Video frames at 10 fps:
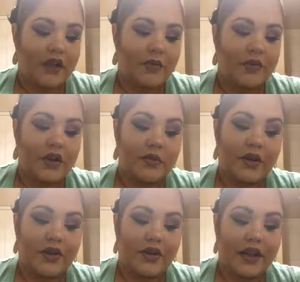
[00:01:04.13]
The Beauty
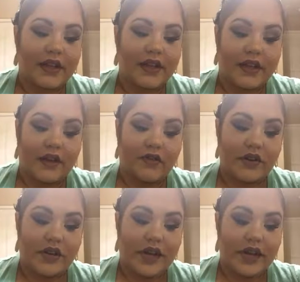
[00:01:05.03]
Blender I clean
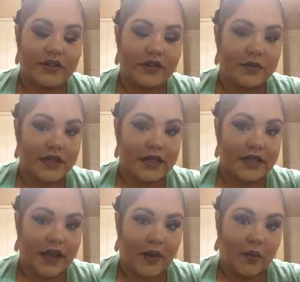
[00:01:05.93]
every day just
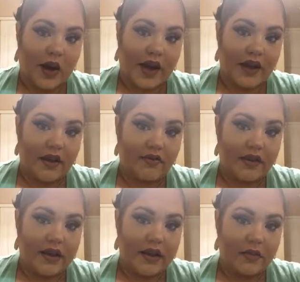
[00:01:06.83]
because I wet it
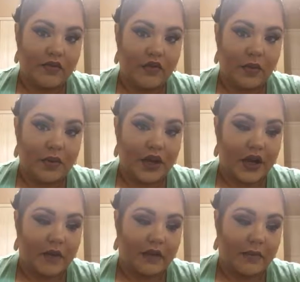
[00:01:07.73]
every day before
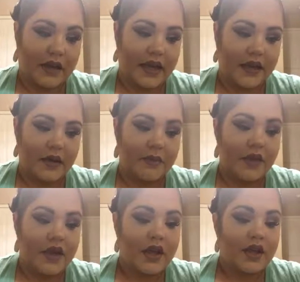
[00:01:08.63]
putting on my makeup.
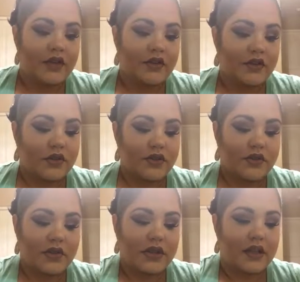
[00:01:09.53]
There's
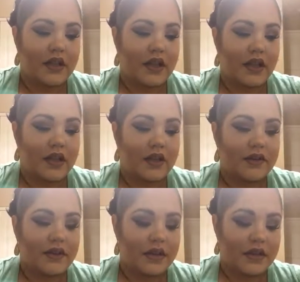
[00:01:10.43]
also a
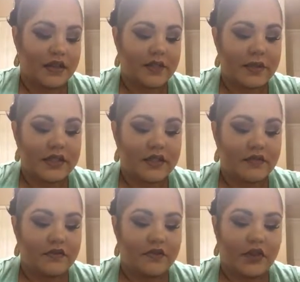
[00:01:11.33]

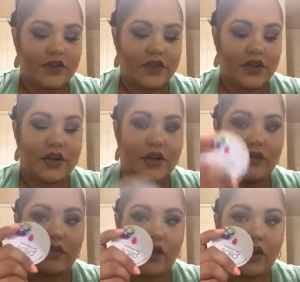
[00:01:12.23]
expensive
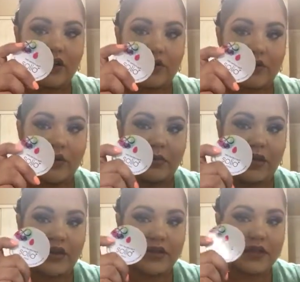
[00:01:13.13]
alternative called the Beauty
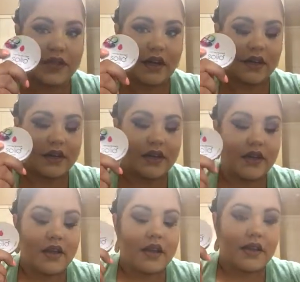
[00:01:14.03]
Blender Solid.
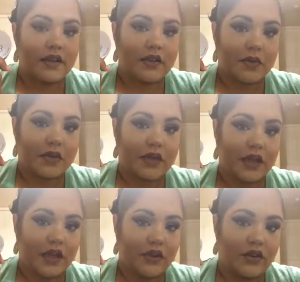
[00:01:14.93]
This will
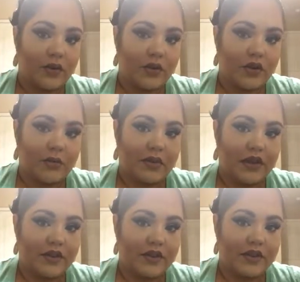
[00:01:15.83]
clean your beauty
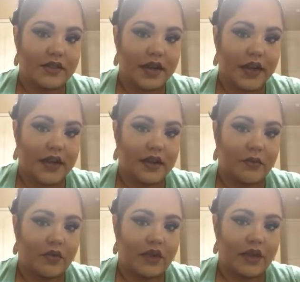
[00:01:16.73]
blenders and
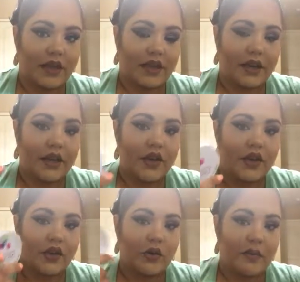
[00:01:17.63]
it will clean
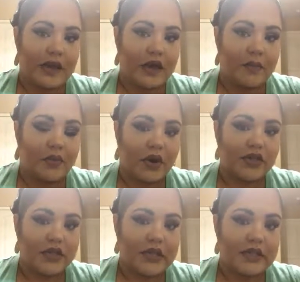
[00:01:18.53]
your makeup
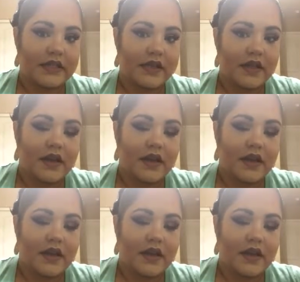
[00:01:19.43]
brushes.